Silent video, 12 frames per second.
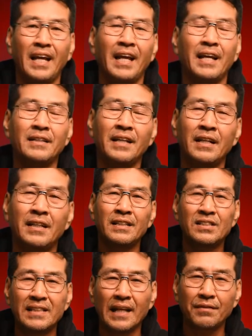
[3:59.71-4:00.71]
And,
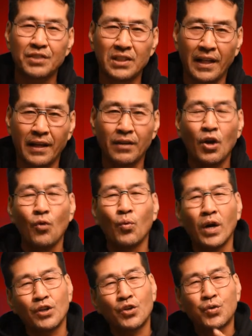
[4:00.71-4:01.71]
instead of saying
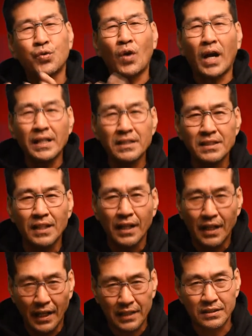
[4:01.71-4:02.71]
what Christ
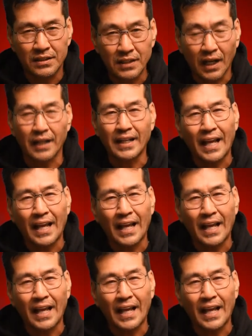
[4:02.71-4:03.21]
has done,